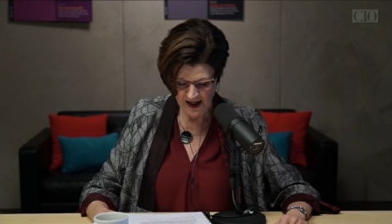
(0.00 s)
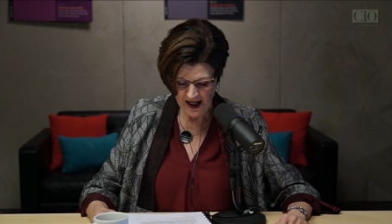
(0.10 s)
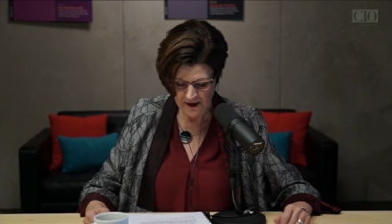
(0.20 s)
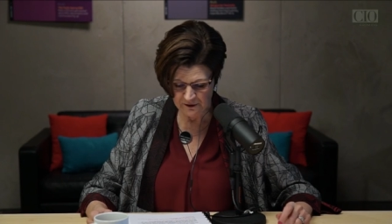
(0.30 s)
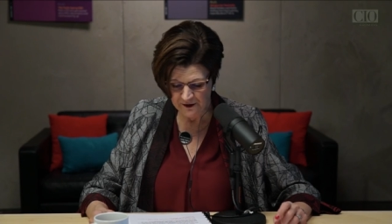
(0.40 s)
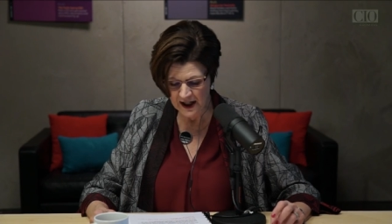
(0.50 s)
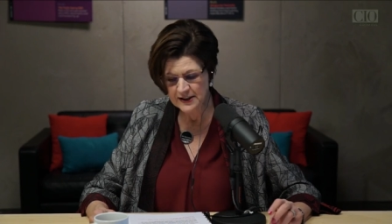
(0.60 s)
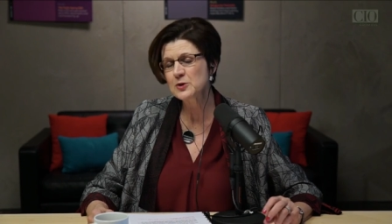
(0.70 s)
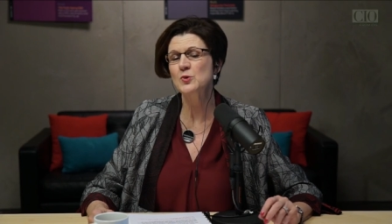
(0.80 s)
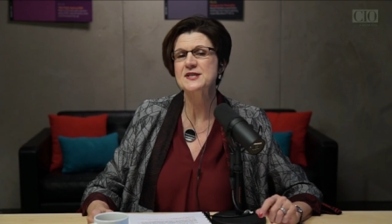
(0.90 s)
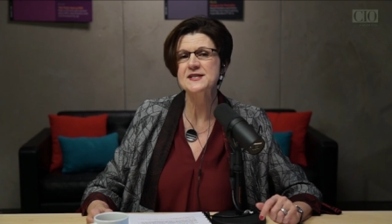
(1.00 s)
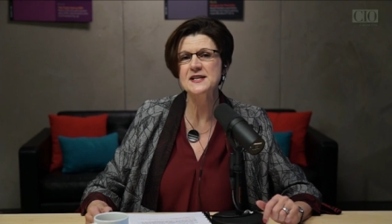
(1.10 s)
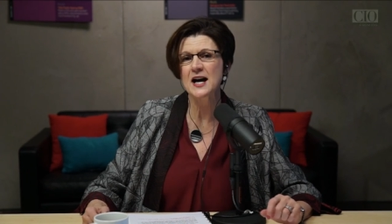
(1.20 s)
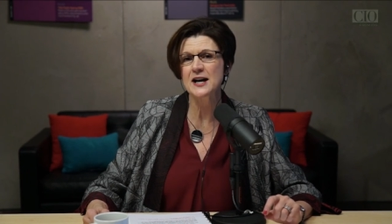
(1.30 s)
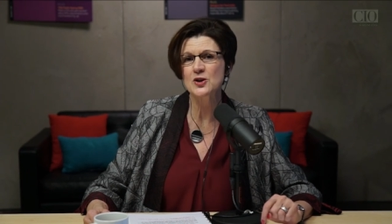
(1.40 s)
And then finally, what
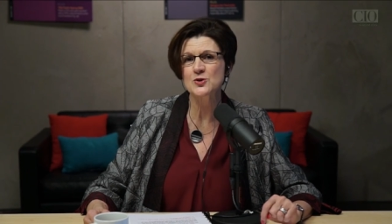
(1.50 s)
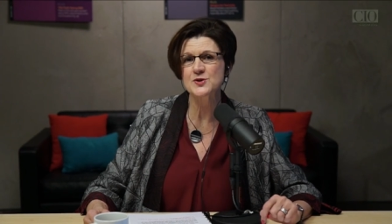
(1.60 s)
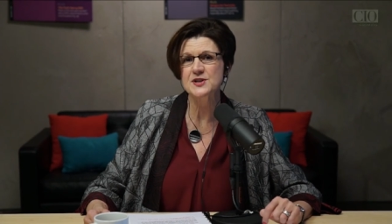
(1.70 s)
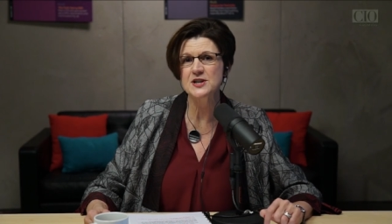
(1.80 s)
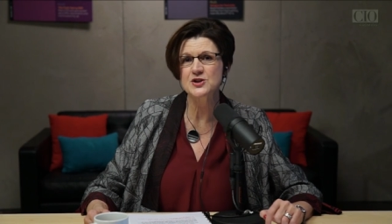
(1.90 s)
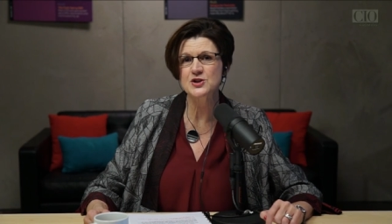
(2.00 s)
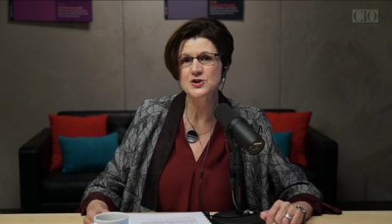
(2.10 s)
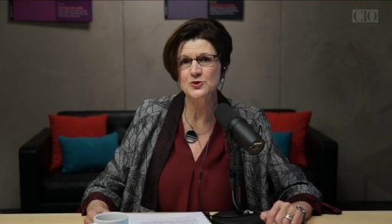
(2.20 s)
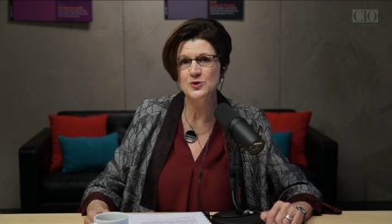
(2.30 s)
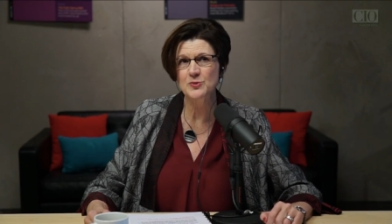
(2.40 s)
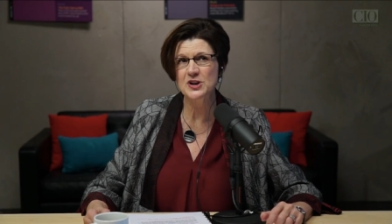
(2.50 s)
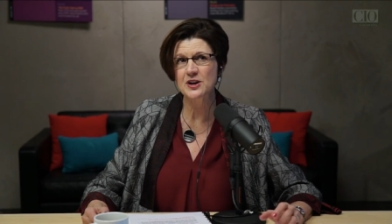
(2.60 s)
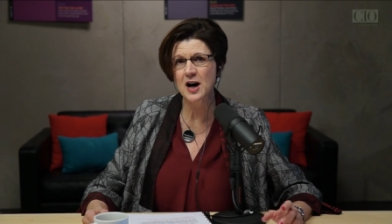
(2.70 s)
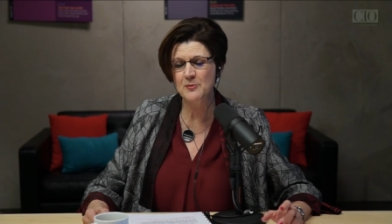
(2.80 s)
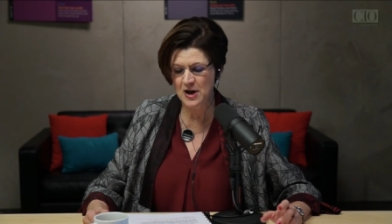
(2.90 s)
CIOs need to do to
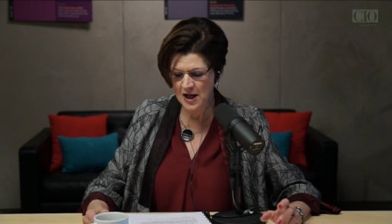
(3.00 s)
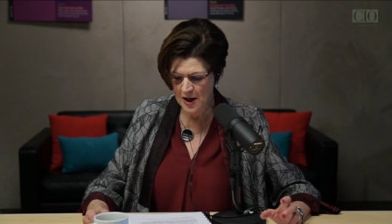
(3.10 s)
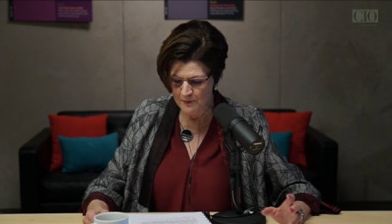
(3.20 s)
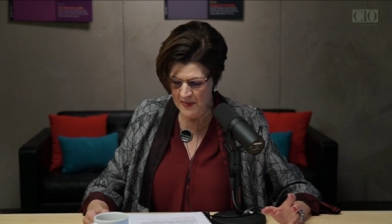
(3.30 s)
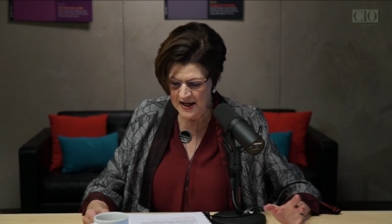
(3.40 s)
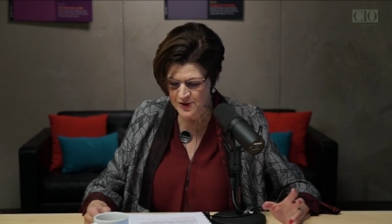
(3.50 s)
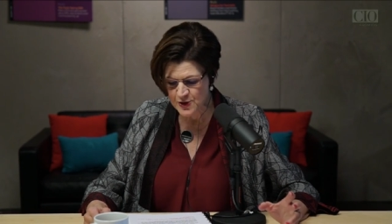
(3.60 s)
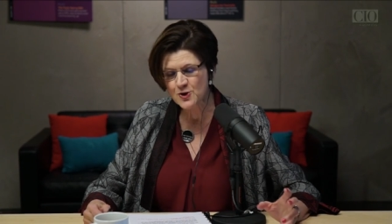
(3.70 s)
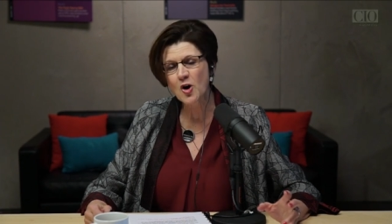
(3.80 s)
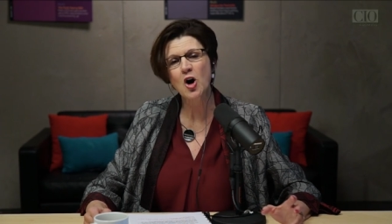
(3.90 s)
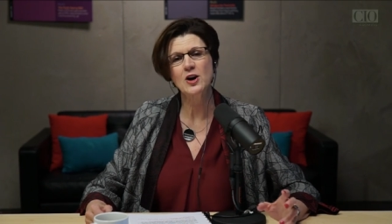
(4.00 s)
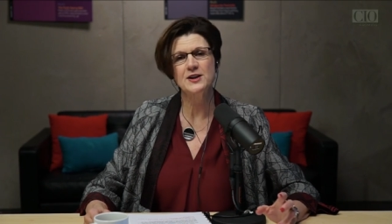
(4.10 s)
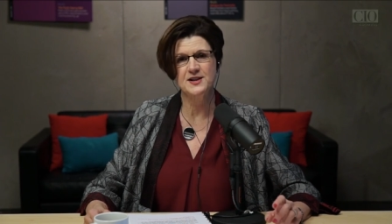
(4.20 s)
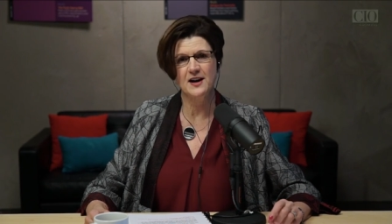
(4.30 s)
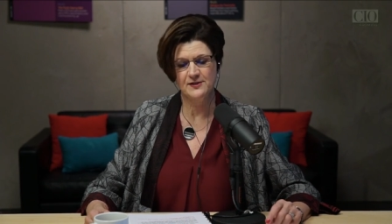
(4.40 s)
become master
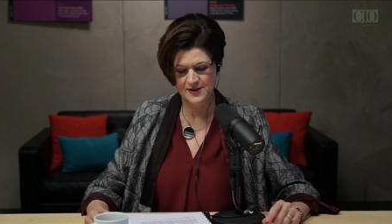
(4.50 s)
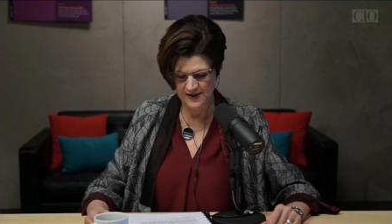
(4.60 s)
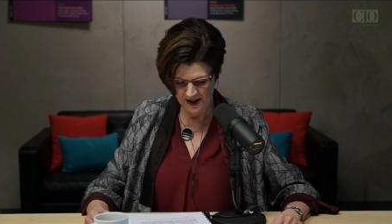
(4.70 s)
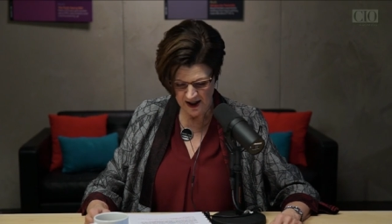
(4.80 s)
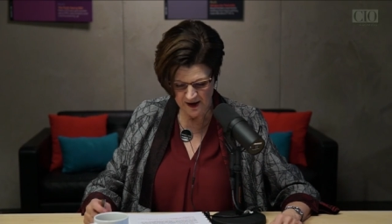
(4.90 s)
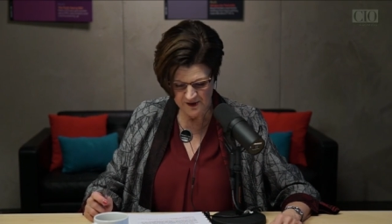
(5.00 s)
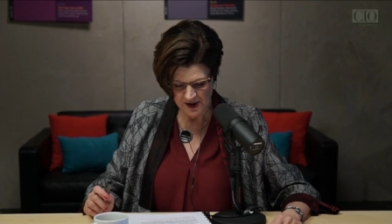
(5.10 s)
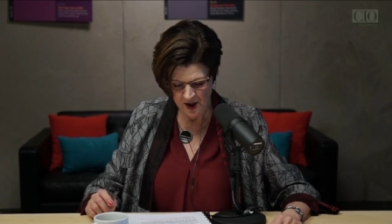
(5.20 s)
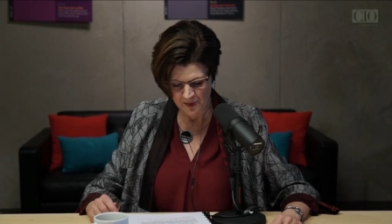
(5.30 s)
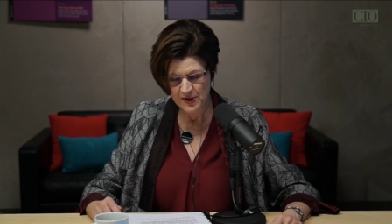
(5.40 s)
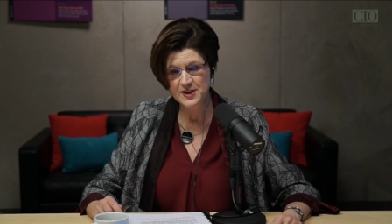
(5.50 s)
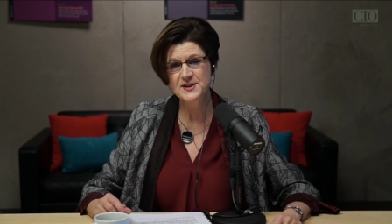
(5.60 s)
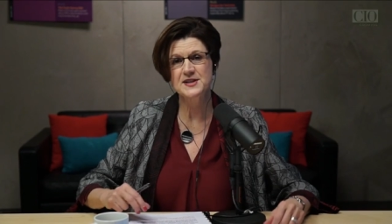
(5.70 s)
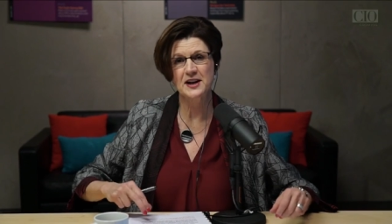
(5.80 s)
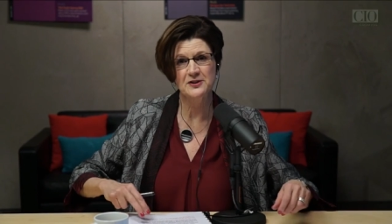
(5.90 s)
architects of the
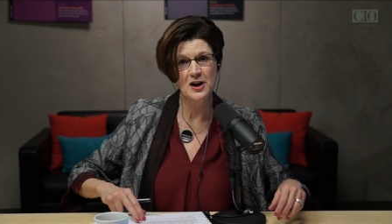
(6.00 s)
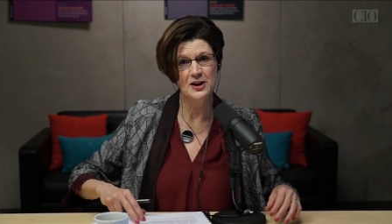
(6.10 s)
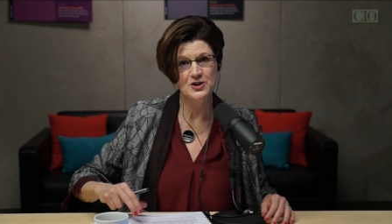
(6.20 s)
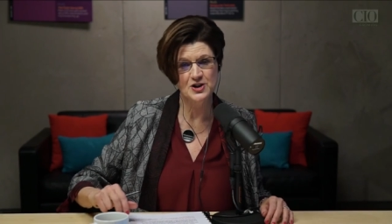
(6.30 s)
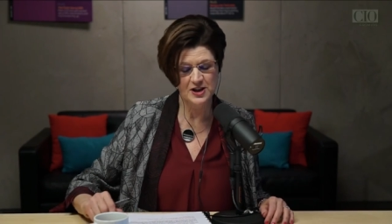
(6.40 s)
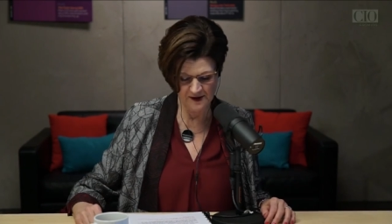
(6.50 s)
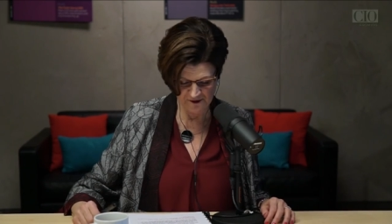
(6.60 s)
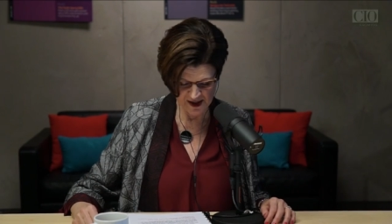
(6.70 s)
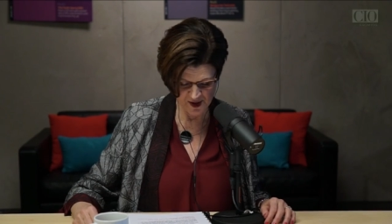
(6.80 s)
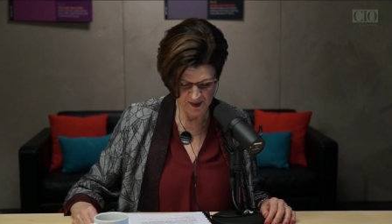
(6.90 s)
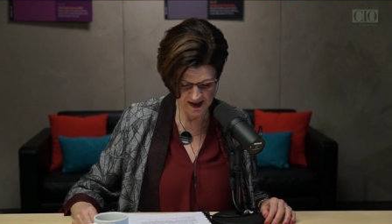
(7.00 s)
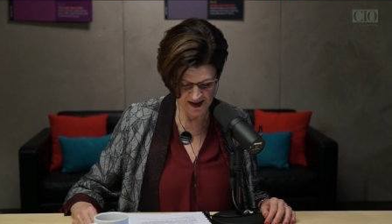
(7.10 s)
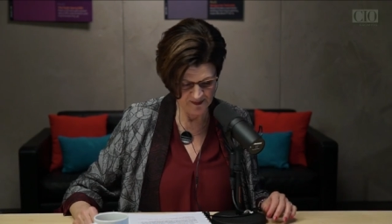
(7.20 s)
company's technology investments.